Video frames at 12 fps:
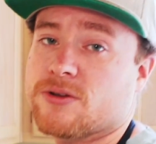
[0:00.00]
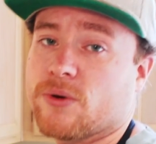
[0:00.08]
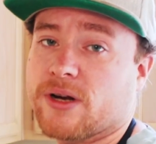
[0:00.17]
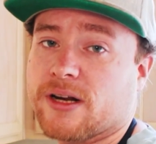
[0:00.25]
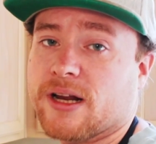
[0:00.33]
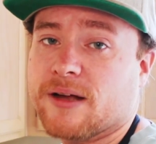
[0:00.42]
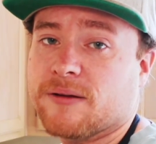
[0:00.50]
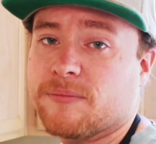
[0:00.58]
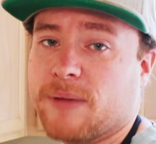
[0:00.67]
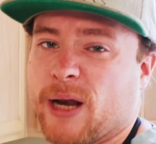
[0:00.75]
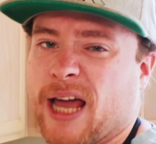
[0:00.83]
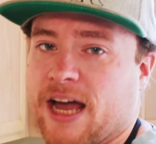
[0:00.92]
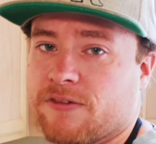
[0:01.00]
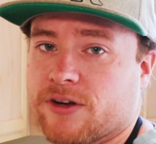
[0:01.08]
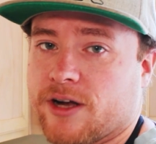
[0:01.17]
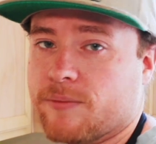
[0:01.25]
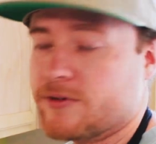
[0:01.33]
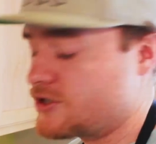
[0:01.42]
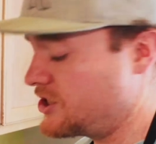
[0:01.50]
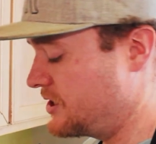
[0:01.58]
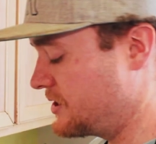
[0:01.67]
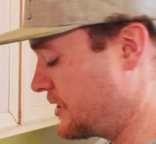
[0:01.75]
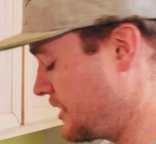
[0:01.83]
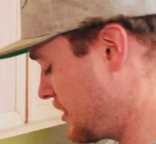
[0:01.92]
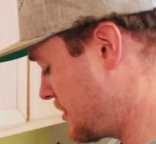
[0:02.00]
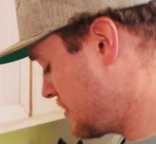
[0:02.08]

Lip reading: throwing in about a half a cup of cheese in there.